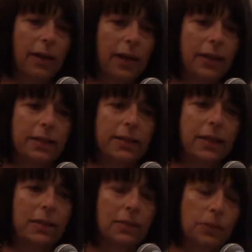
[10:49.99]
in a
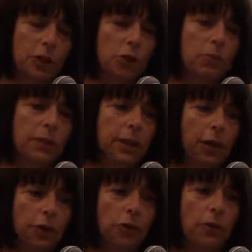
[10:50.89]
sense subsumes the
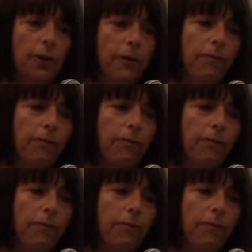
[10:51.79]
other